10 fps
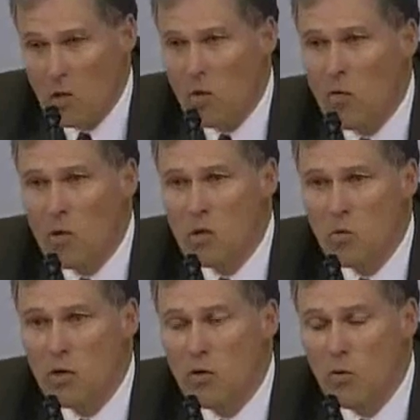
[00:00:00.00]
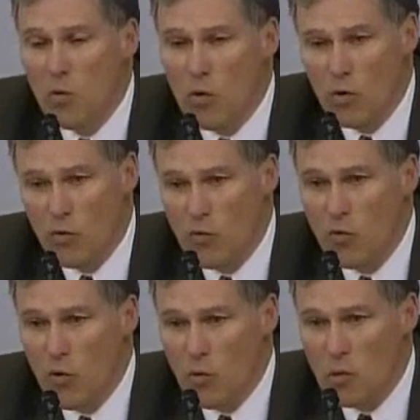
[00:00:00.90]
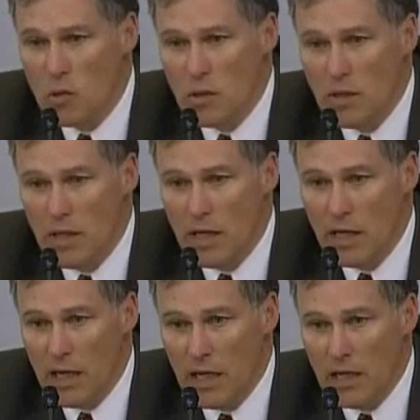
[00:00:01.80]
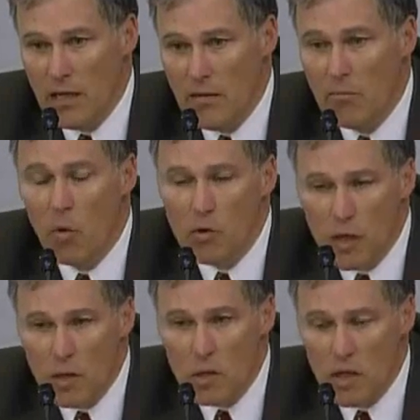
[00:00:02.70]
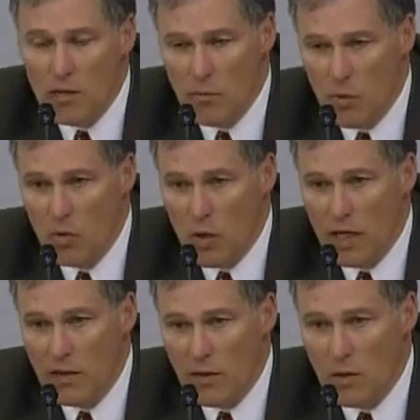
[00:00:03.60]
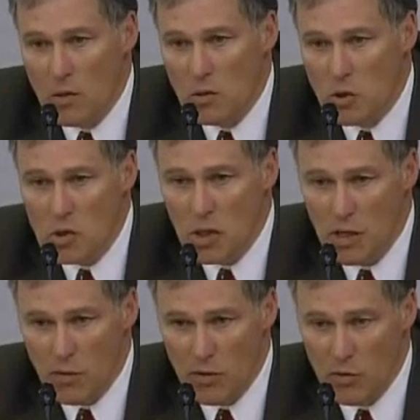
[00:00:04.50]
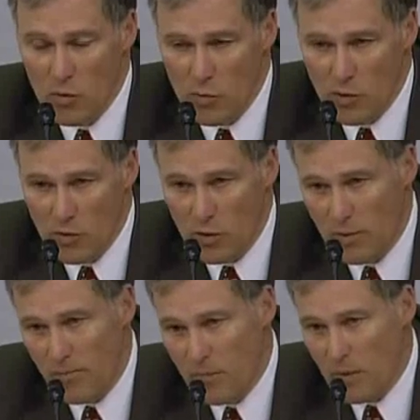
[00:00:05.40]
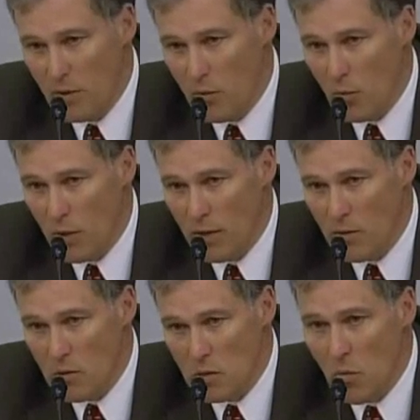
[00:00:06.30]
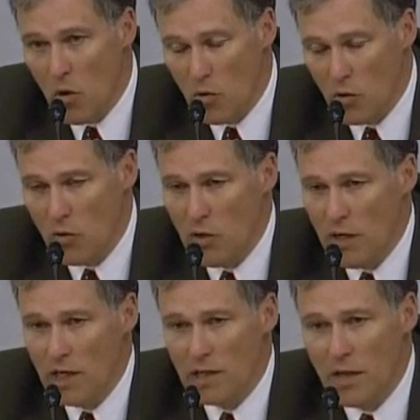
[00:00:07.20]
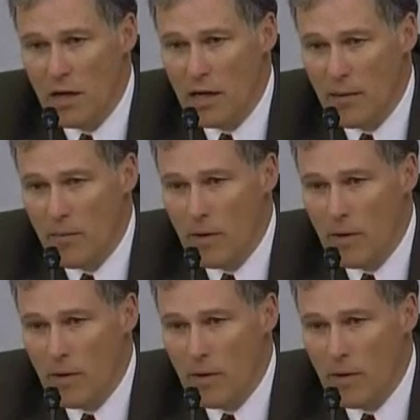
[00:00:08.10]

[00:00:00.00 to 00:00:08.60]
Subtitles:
Is there any reason we couldn't work through those in a multi-state bill like this, just like we do when we do it one smaller unit at a time?